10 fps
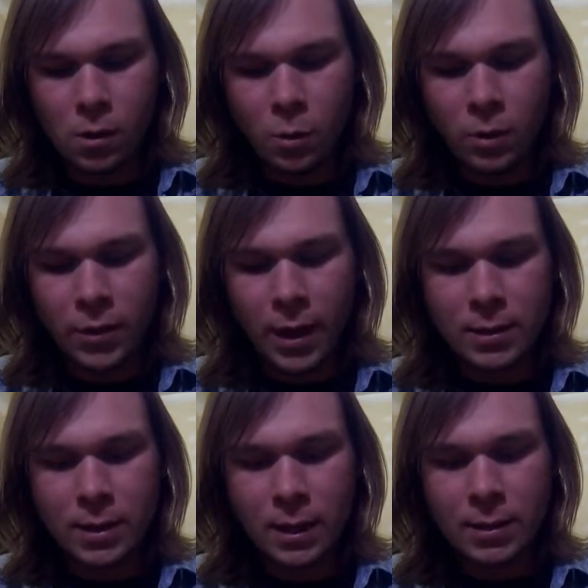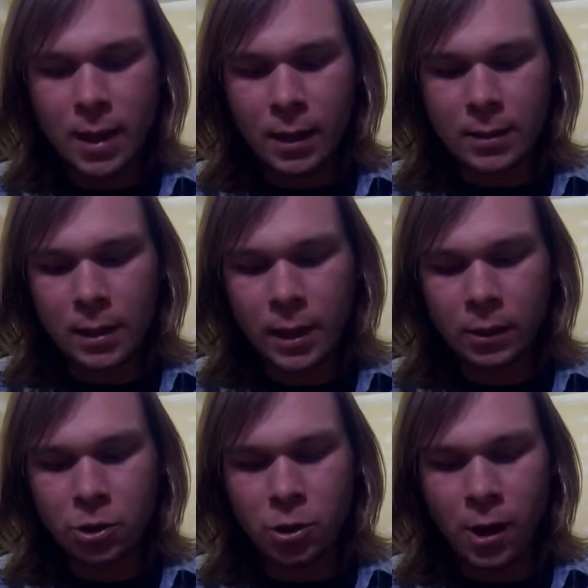With that 6X, I
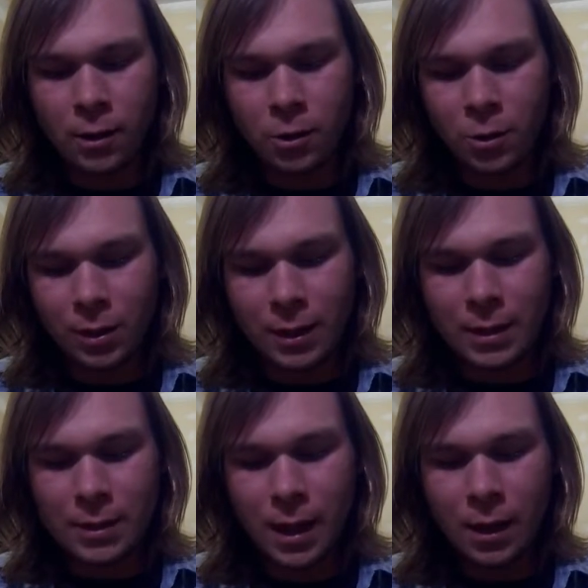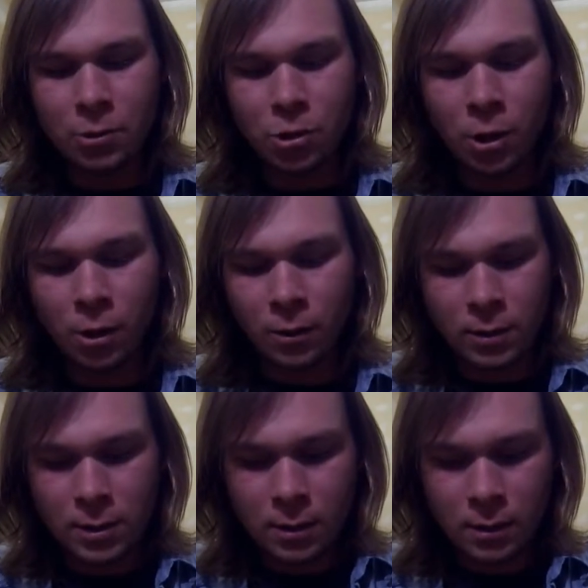like to try and do at least 8
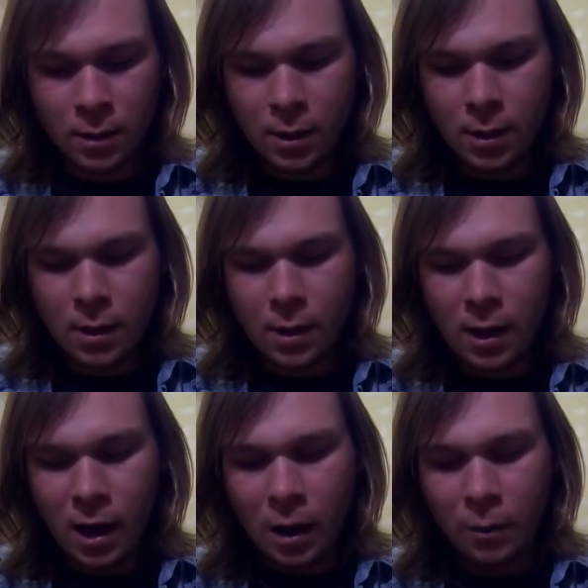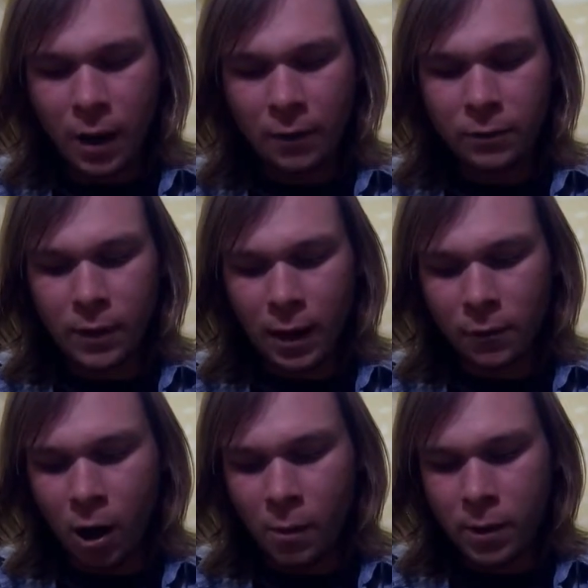turns. I've
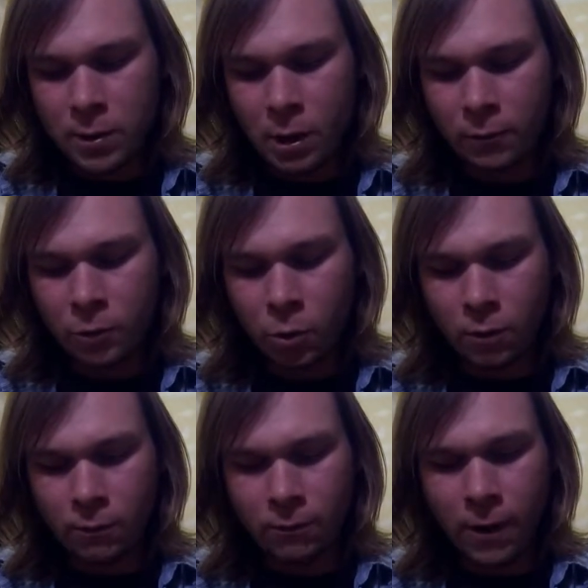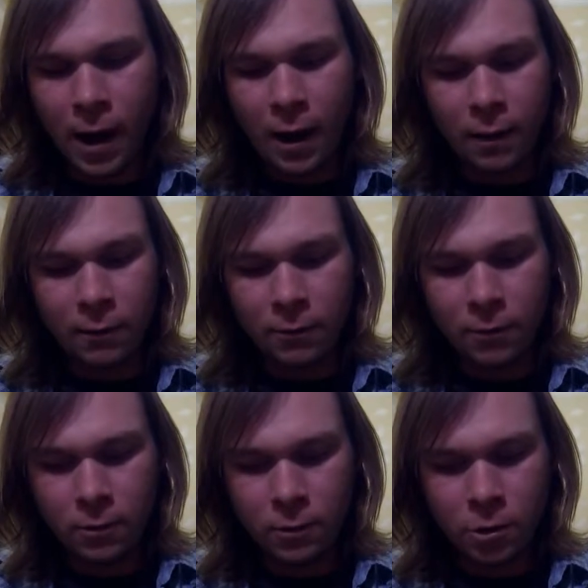caught myself doing
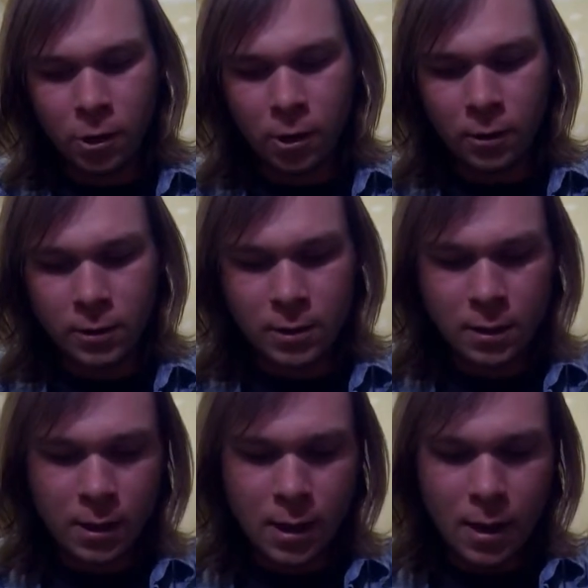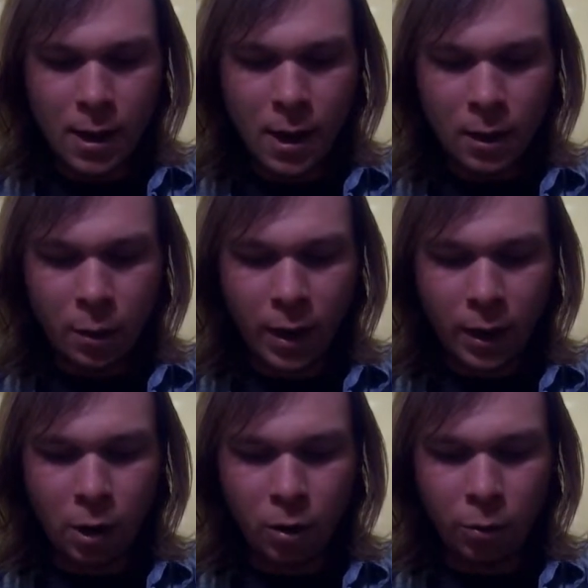5 turns, and then when I
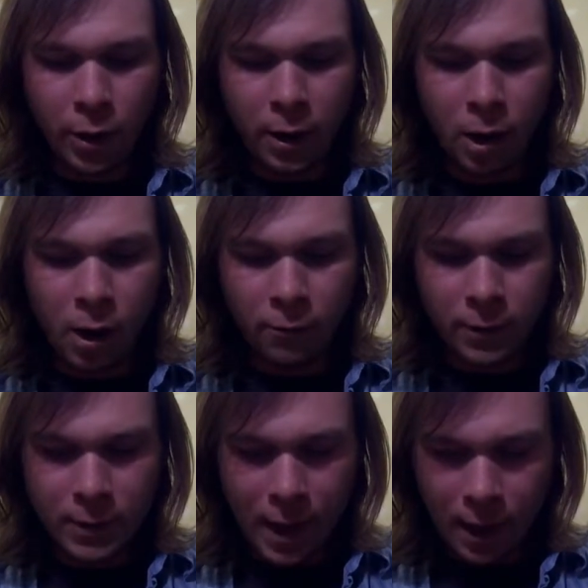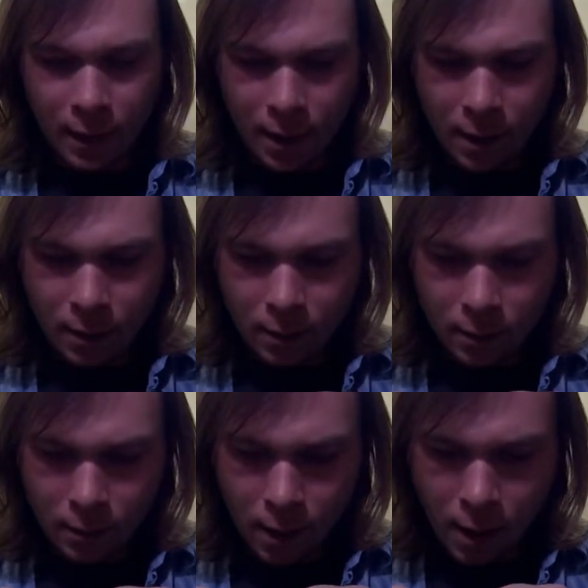go to break off the tag end,
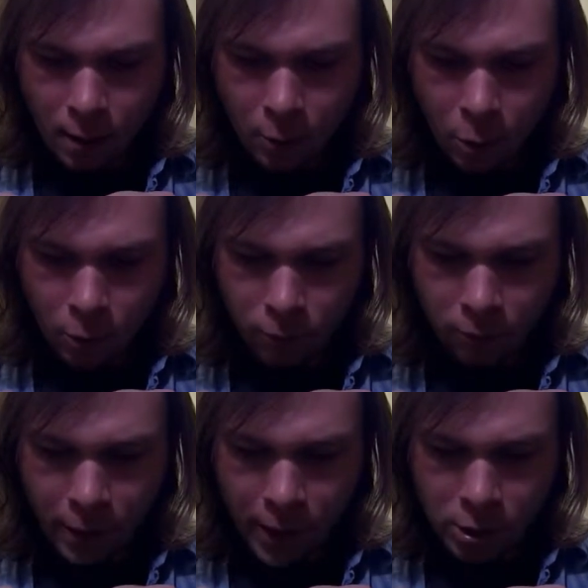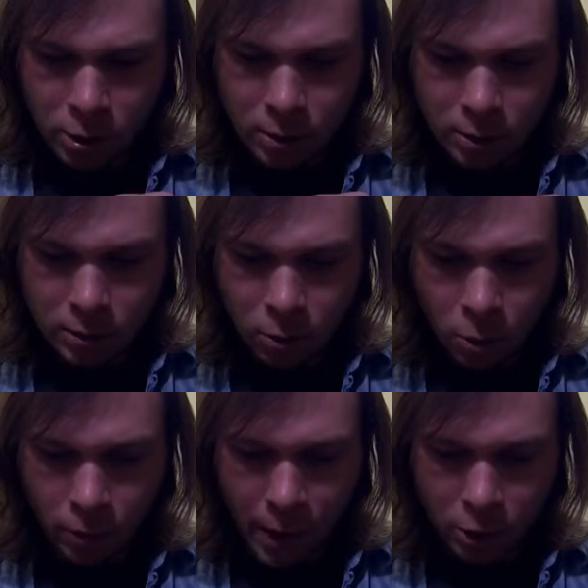the
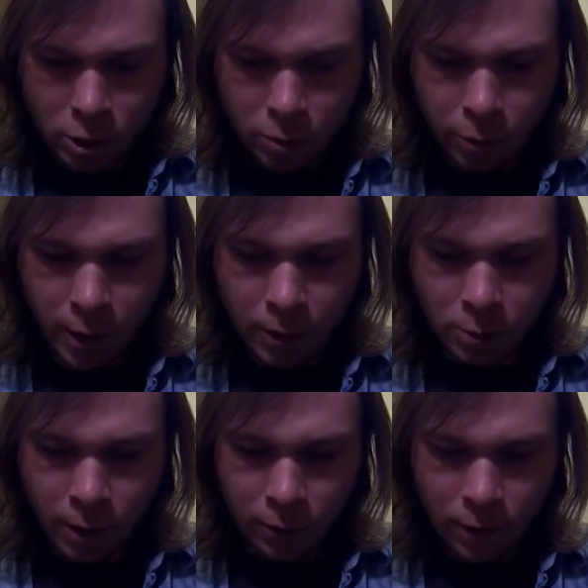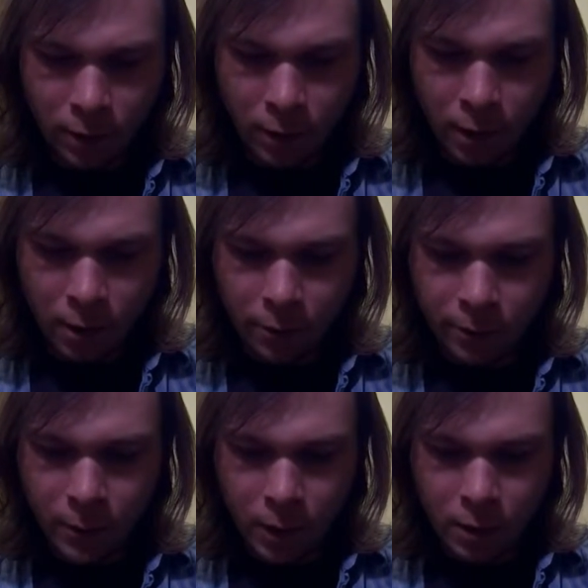whole knot just breaks right then and there.
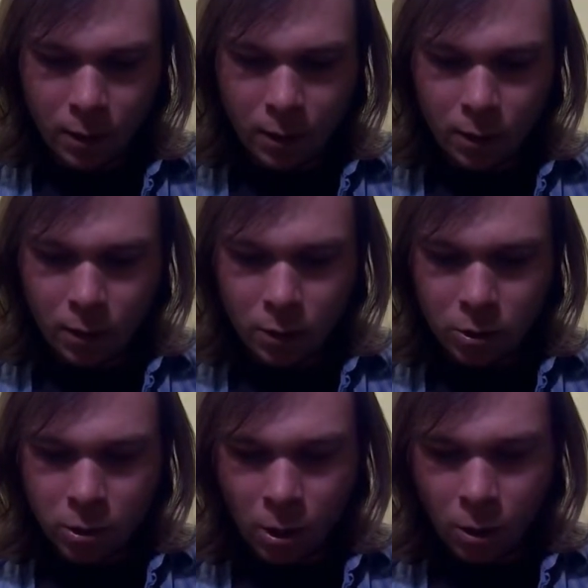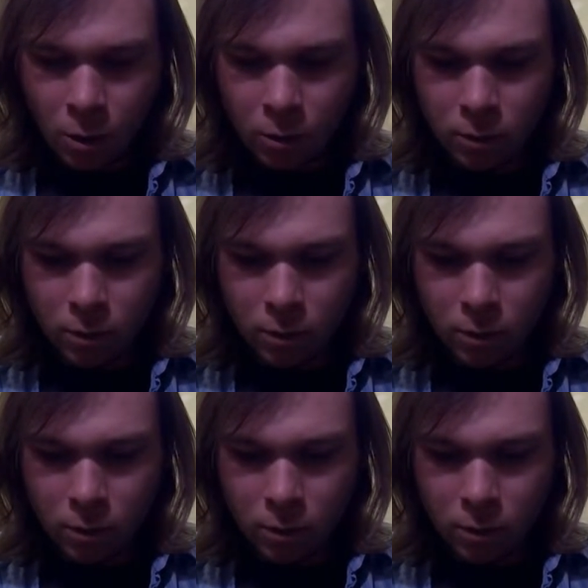So